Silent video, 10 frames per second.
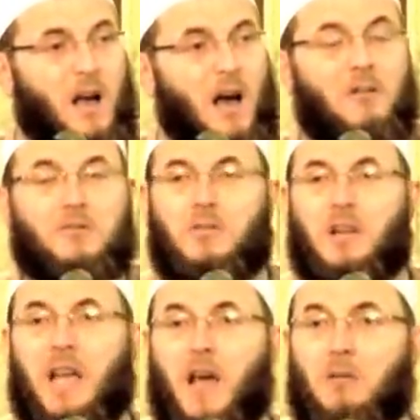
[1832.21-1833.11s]
I was
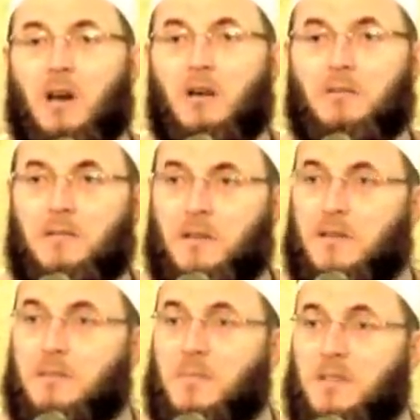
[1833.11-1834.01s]
only aware of
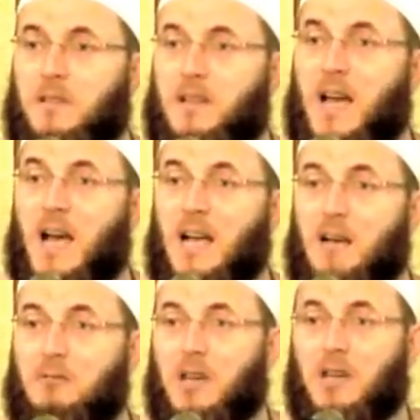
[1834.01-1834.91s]
Christmas and
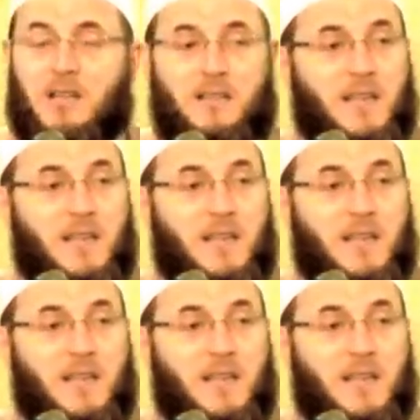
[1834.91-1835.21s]
Halloween and